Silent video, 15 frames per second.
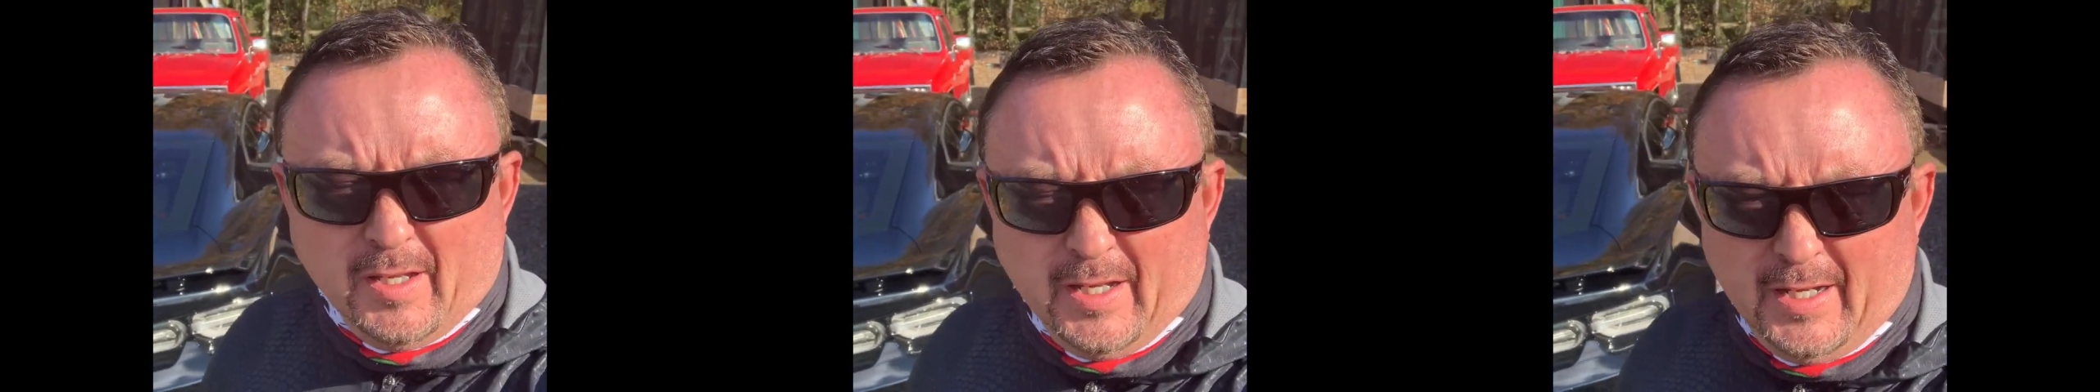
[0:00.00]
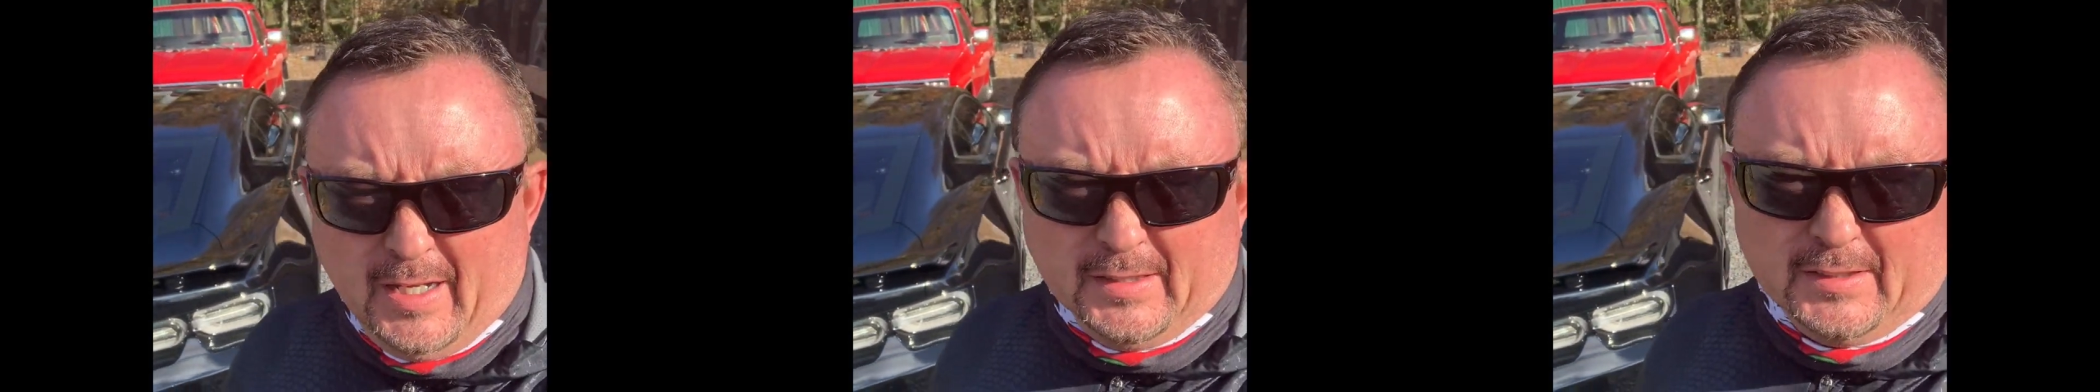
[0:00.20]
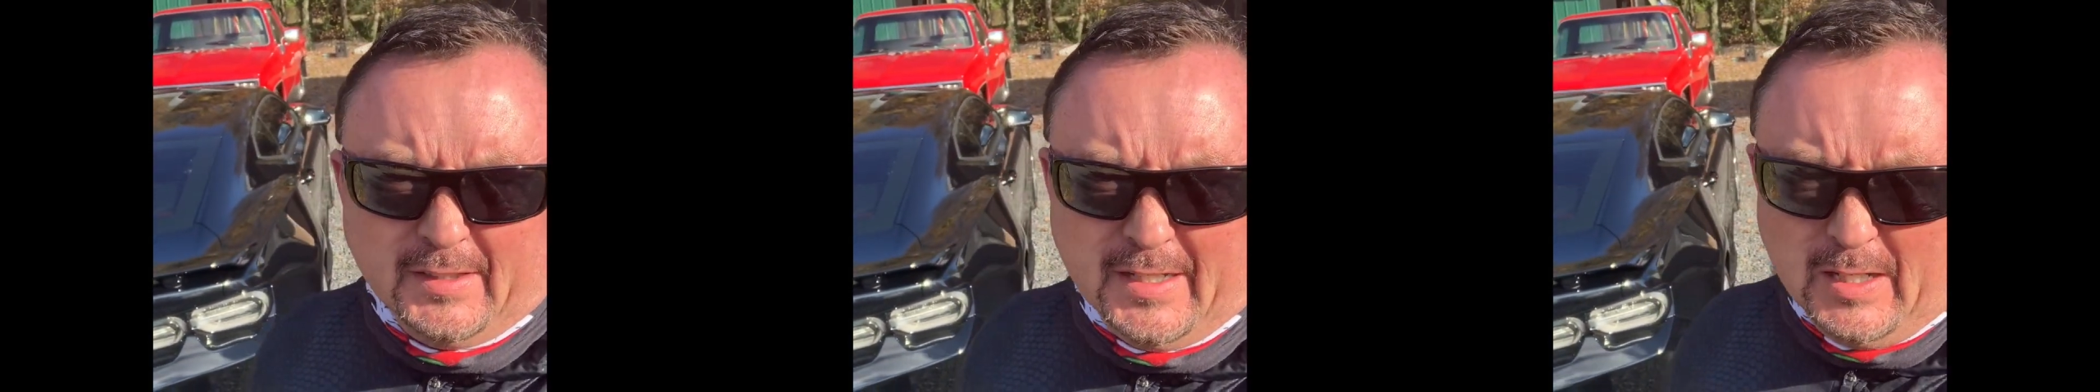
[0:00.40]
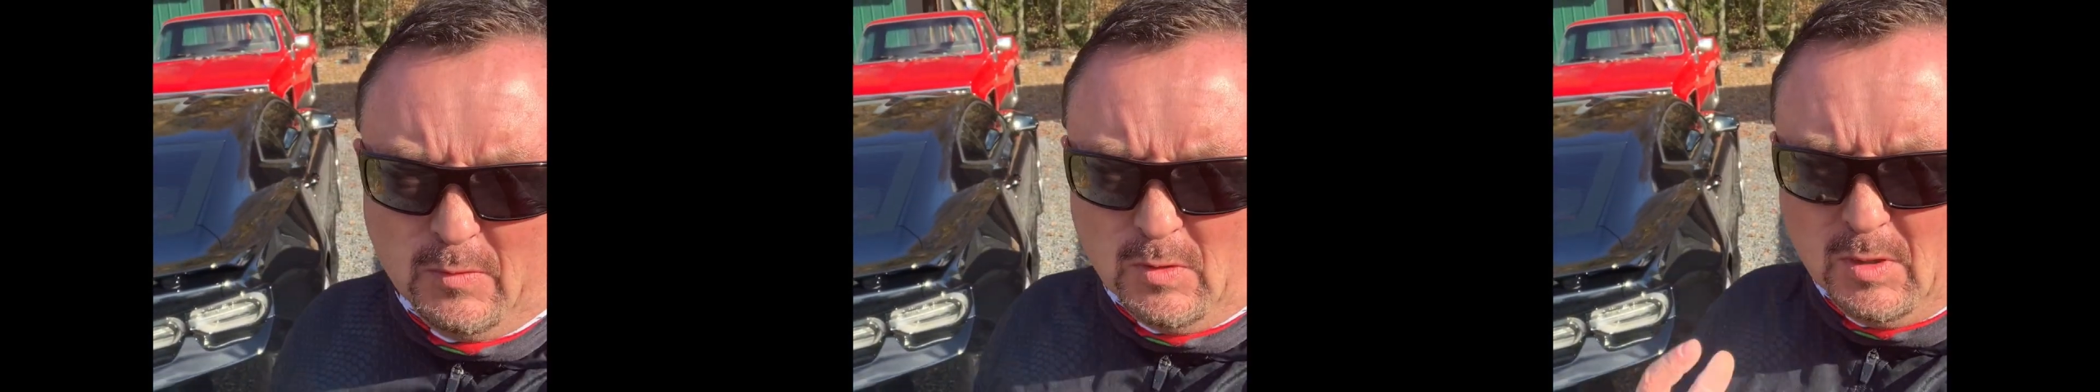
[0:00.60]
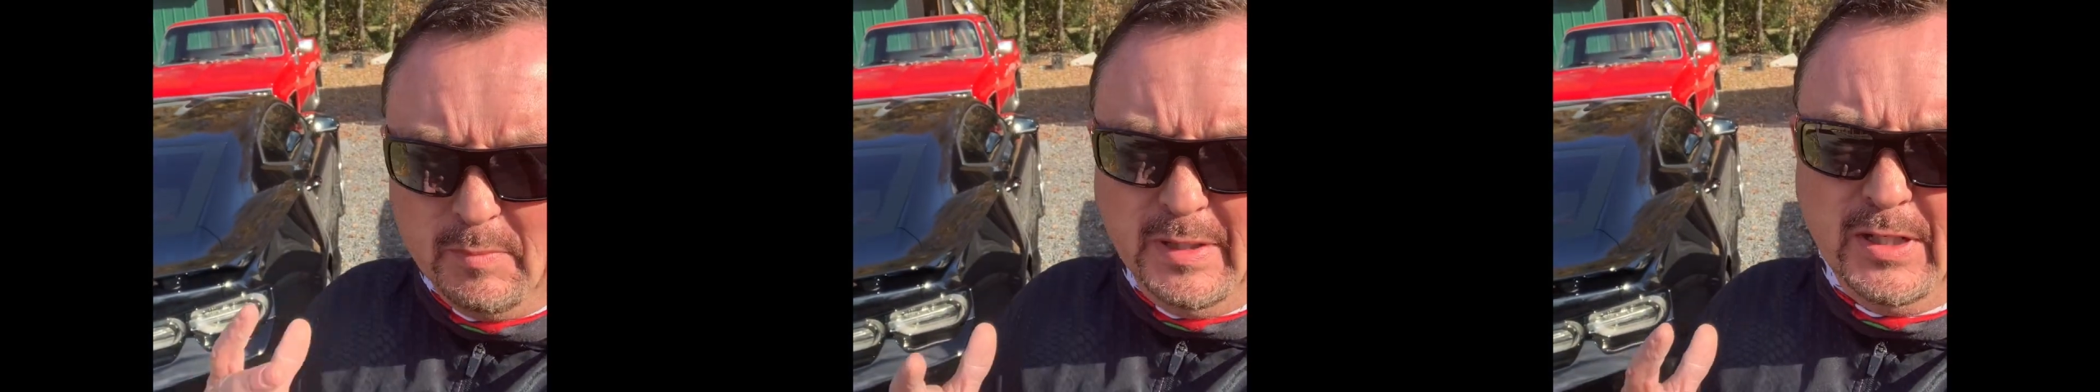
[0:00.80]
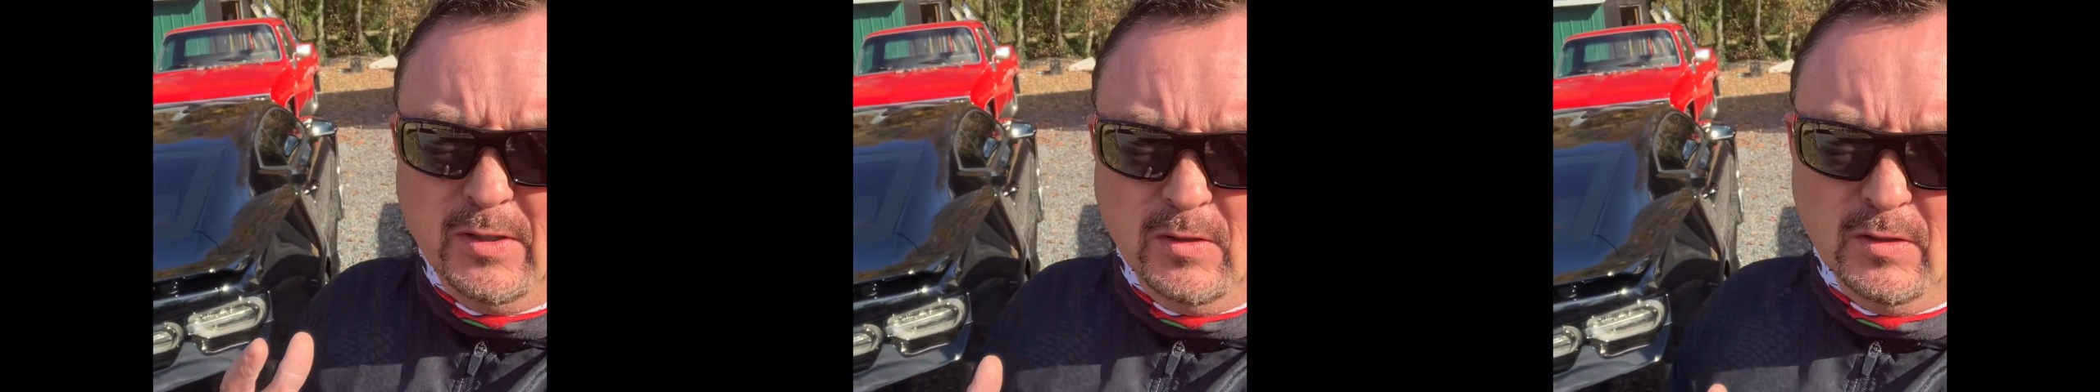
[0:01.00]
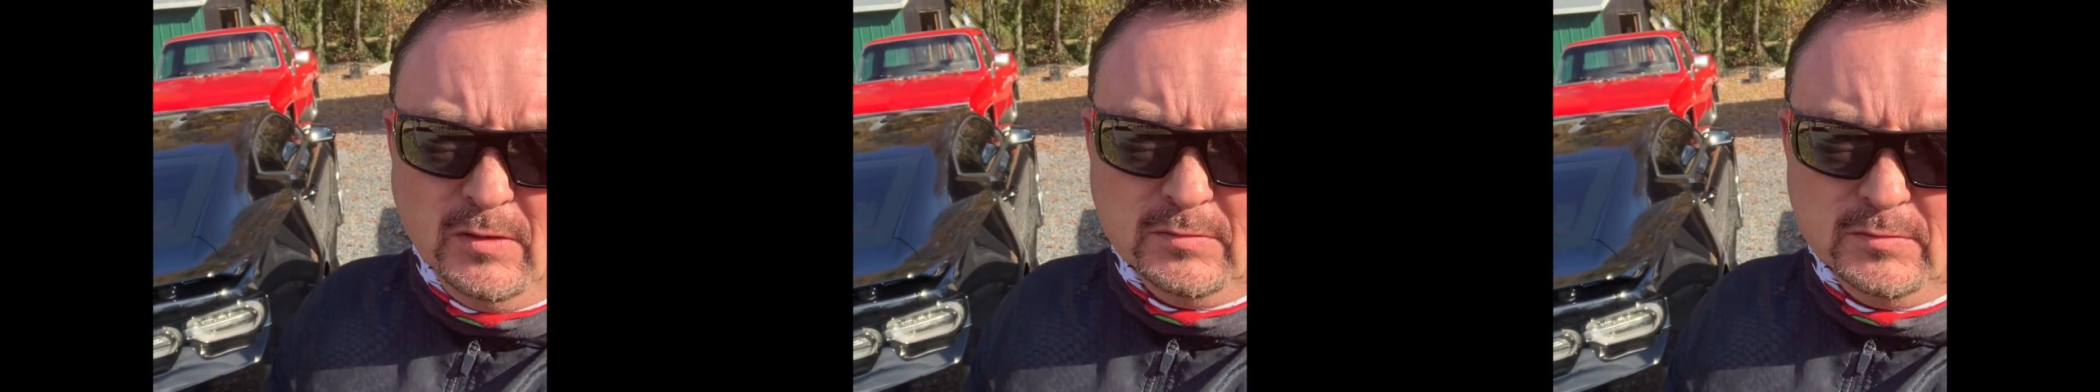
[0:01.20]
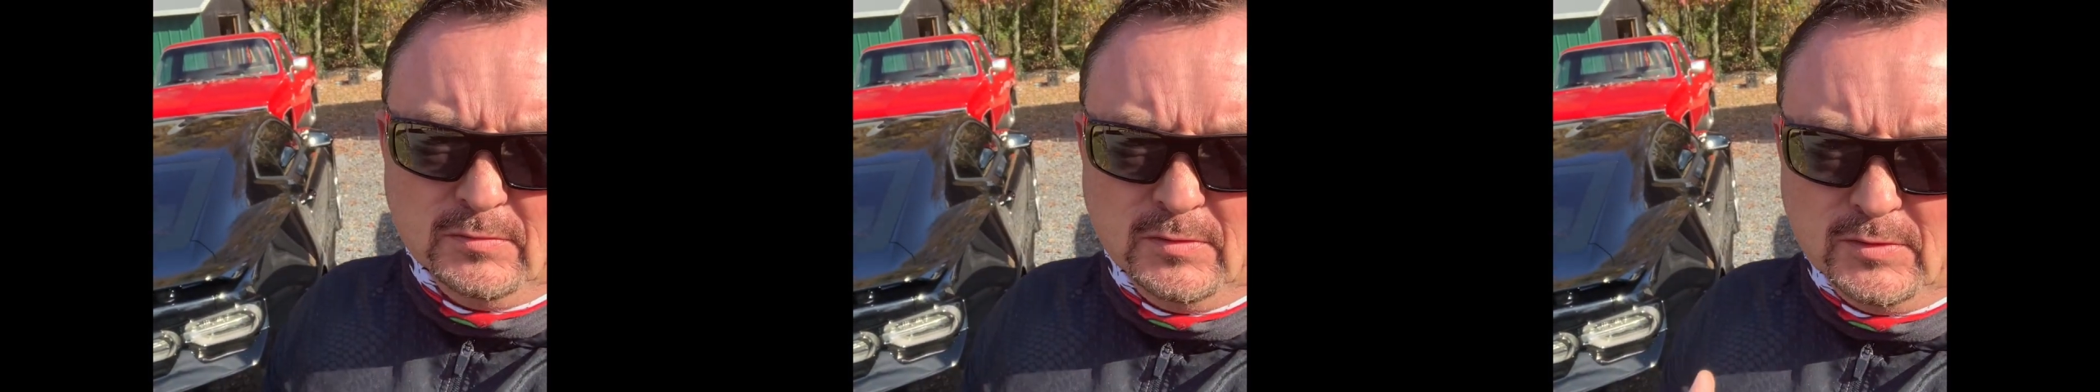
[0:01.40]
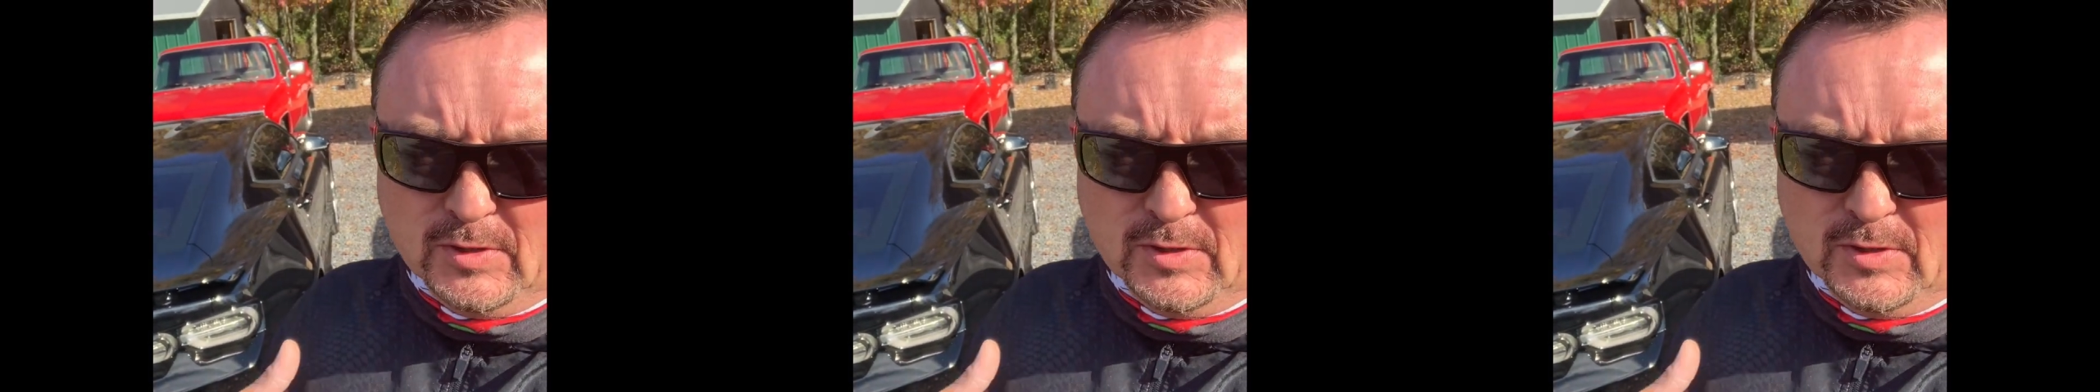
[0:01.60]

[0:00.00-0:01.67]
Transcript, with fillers: Uh, today we're going to be doing